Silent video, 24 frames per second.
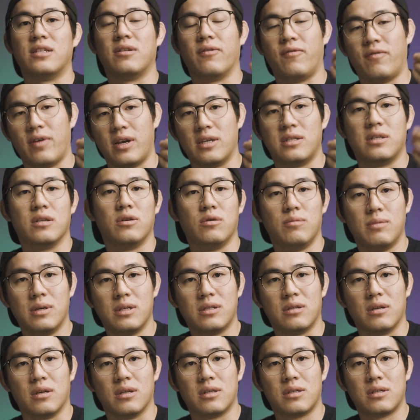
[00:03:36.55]
to face to do
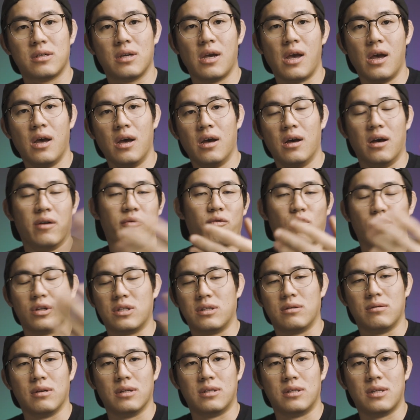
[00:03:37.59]
business. Of
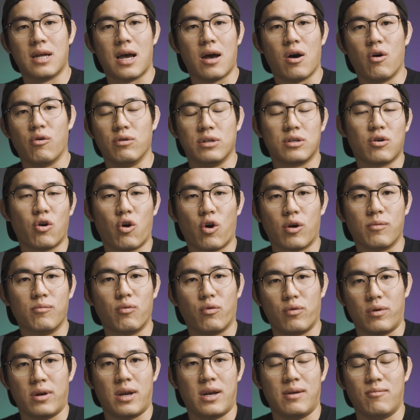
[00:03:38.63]
course, it's not always
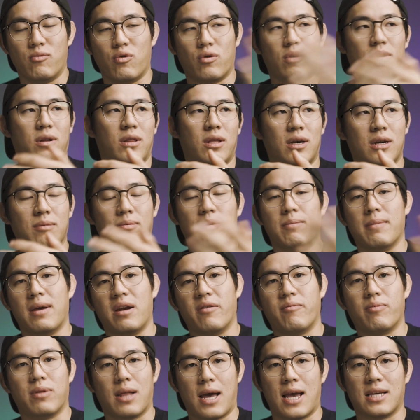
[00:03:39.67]
cardboard anymore. It could be made
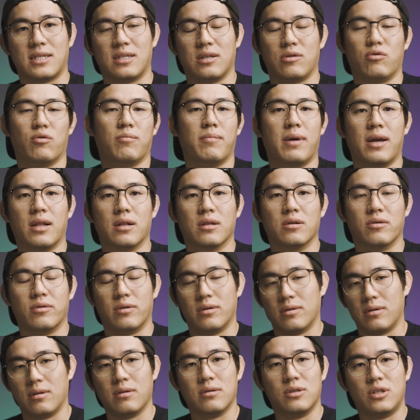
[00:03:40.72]
of plastic or metal
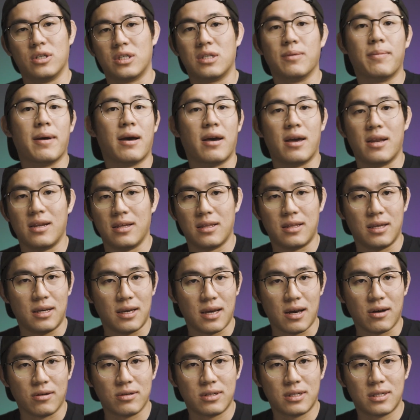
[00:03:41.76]
or just about
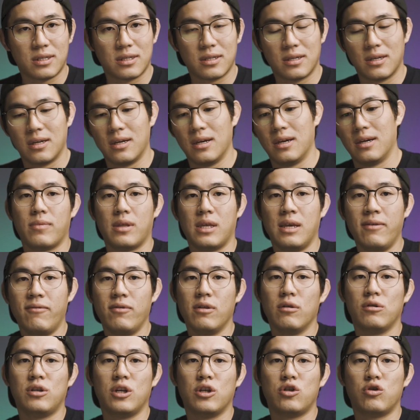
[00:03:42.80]
anything else.
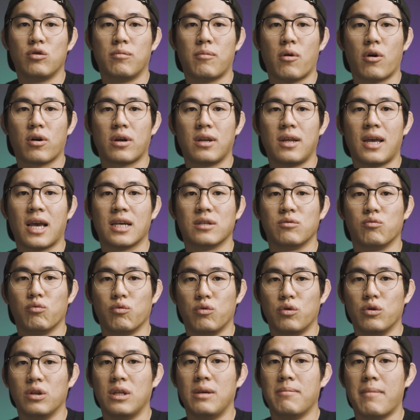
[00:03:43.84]
Even though digital marketing has
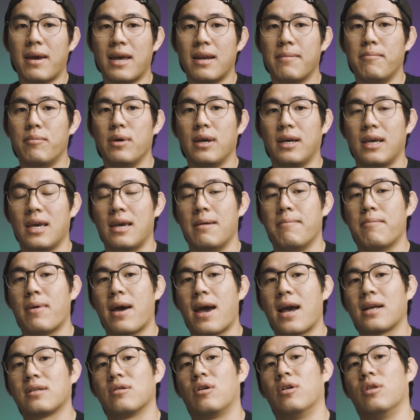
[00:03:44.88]
really made a big
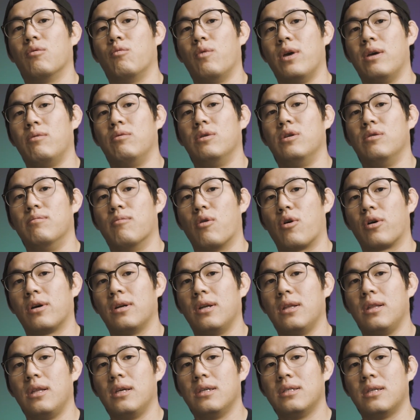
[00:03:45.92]
impact on the way we do
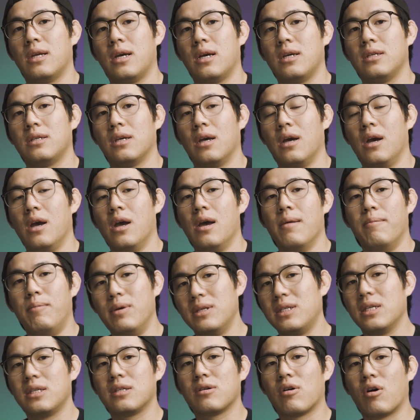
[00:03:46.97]
marketing these days,
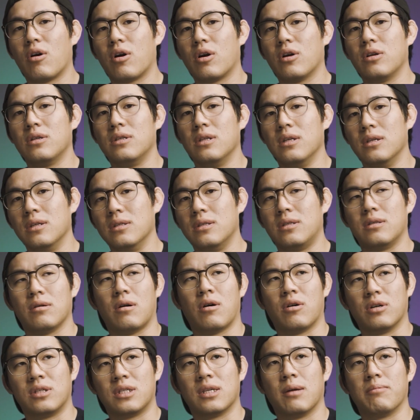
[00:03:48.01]
business cards
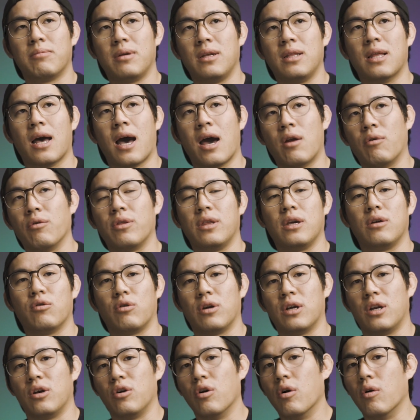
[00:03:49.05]
are something that I don't think are
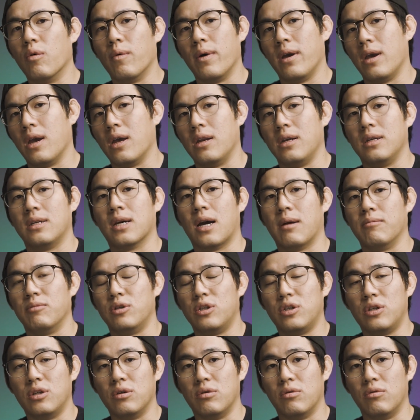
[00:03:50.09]
going to go away anytime
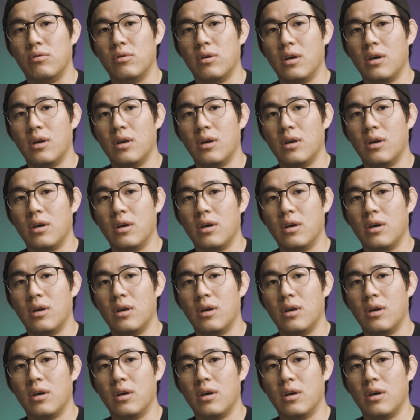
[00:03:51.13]
soon.